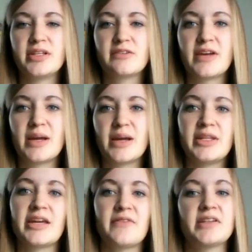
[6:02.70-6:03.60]

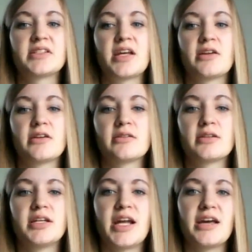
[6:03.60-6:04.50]
family life
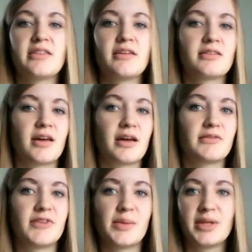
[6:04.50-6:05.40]
educator, and I think that
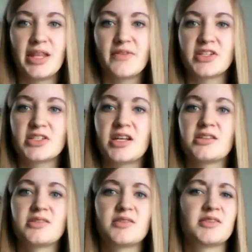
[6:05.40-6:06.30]
family life
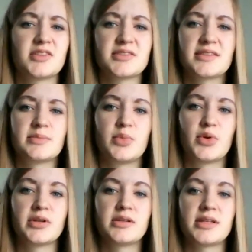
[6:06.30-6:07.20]
education is just as
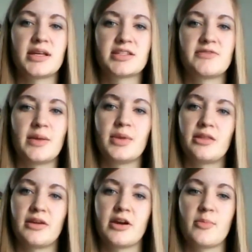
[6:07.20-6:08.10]
important as family
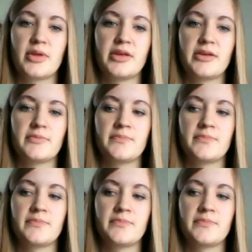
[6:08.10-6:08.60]
therapy.